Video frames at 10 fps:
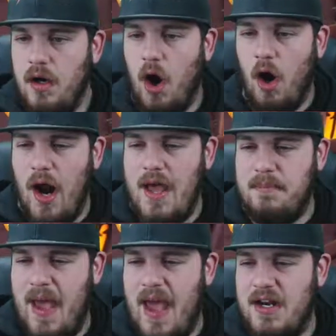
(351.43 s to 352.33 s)
All right,
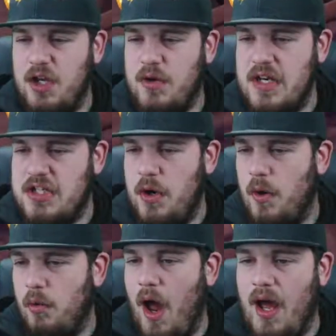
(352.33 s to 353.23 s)
man. You can do
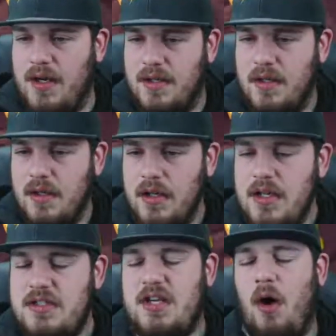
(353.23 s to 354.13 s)
it. Run!
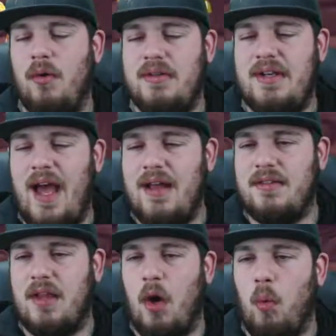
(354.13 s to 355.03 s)
Don't, not
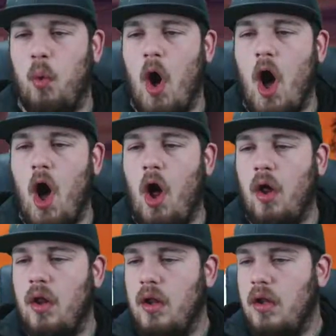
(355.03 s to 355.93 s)
the
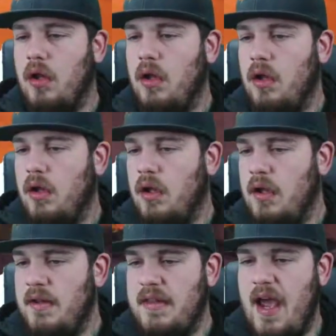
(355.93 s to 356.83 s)
wall.
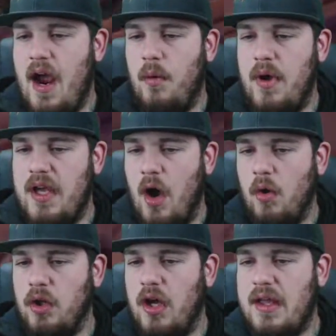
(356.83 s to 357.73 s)
There we go.
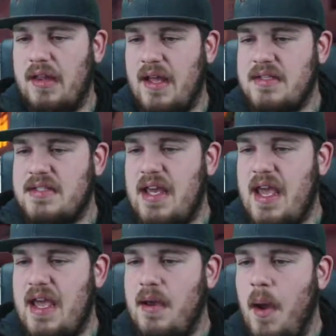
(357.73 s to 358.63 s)
Look at that.
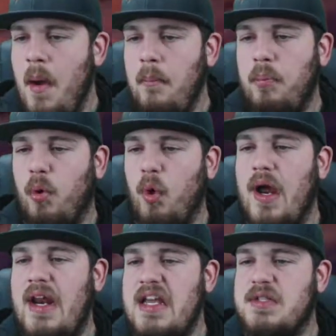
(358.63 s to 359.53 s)
See?
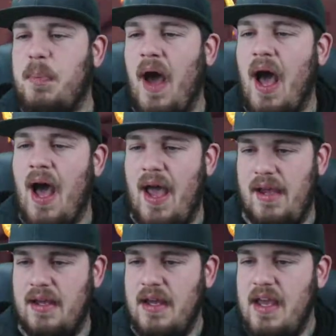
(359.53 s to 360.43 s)
Pretty as
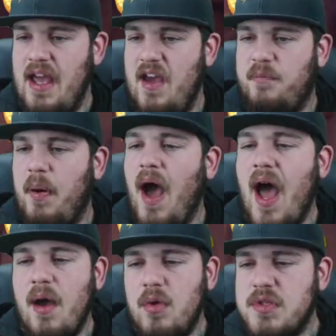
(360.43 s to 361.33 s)
pie. If
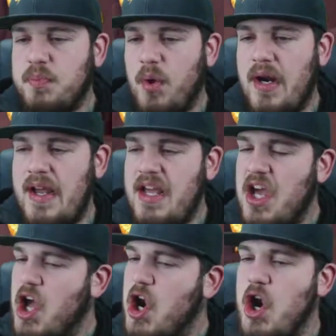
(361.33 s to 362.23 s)
pie was pretty,
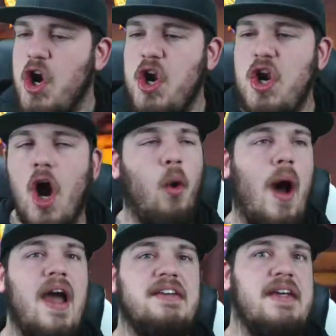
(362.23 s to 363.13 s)
no
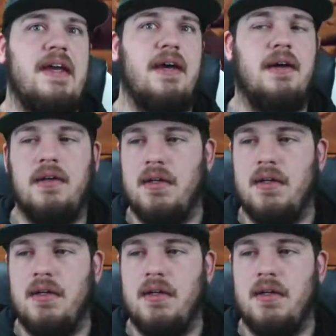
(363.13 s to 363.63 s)
idea.